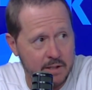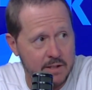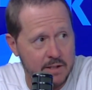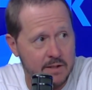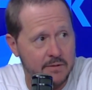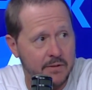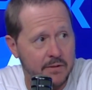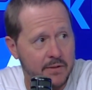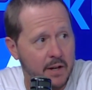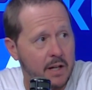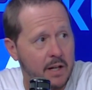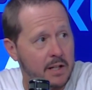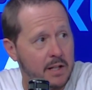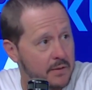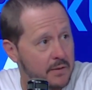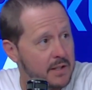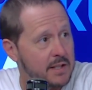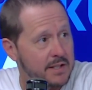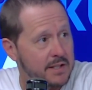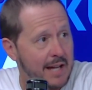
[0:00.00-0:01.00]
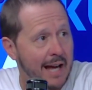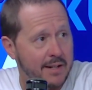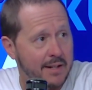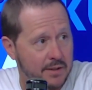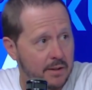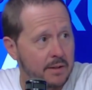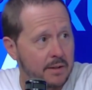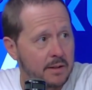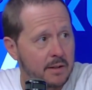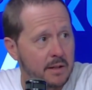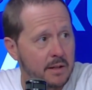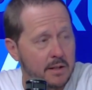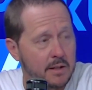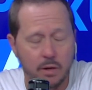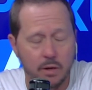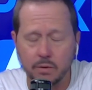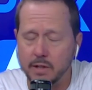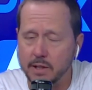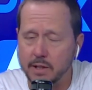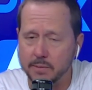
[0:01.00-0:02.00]
Because of his stature.
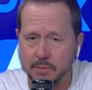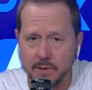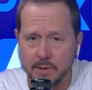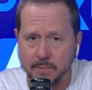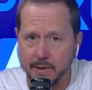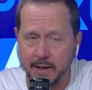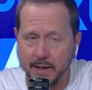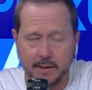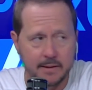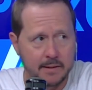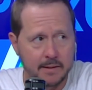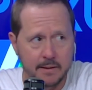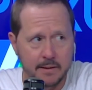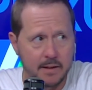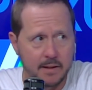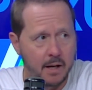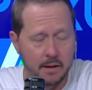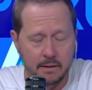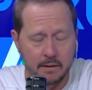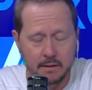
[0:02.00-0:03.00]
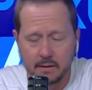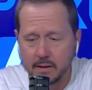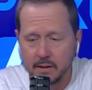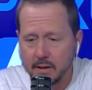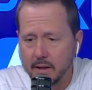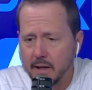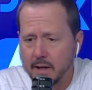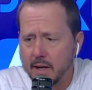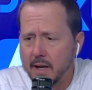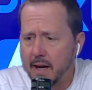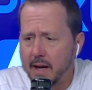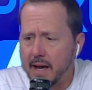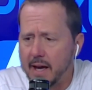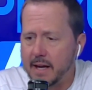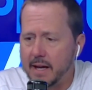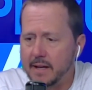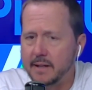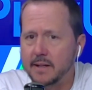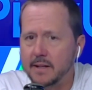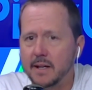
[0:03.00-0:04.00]
No disrespect. None.
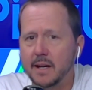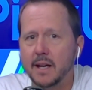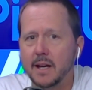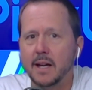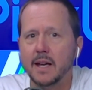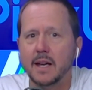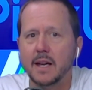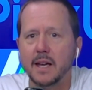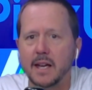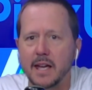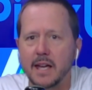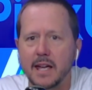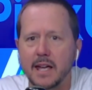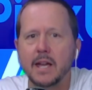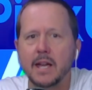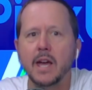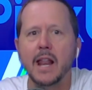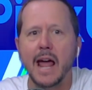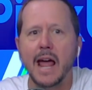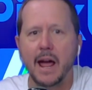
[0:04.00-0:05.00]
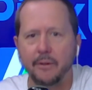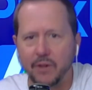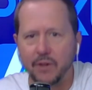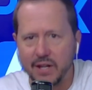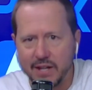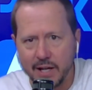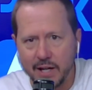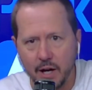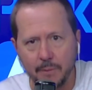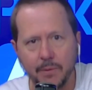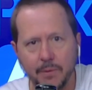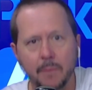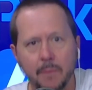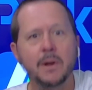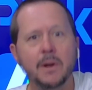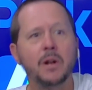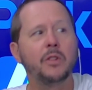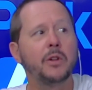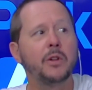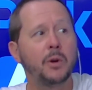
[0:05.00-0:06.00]
And he hit everything up the
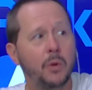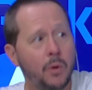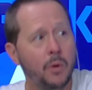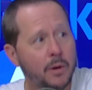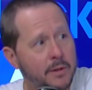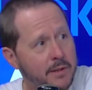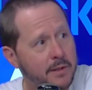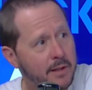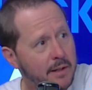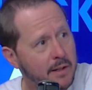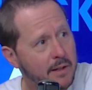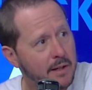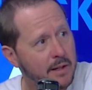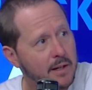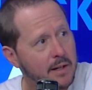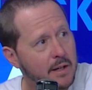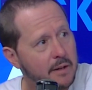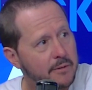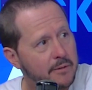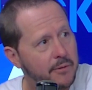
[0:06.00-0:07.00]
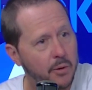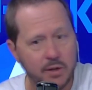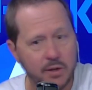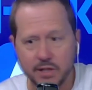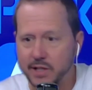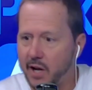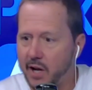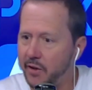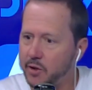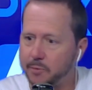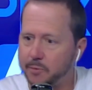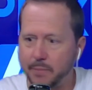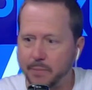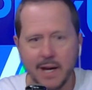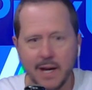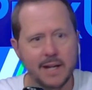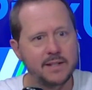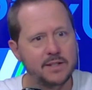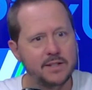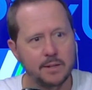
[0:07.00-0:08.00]
middle of the court, forcing all those
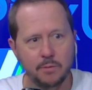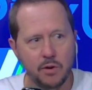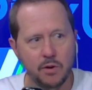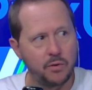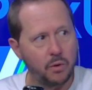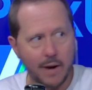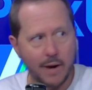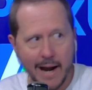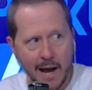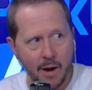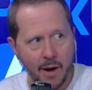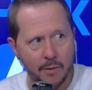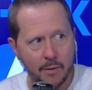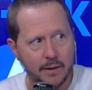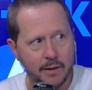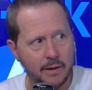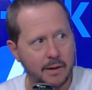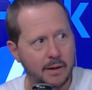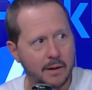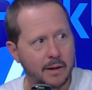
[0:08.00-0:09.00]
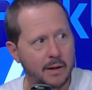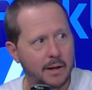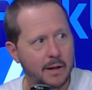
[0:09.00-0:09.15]
bigs to move around.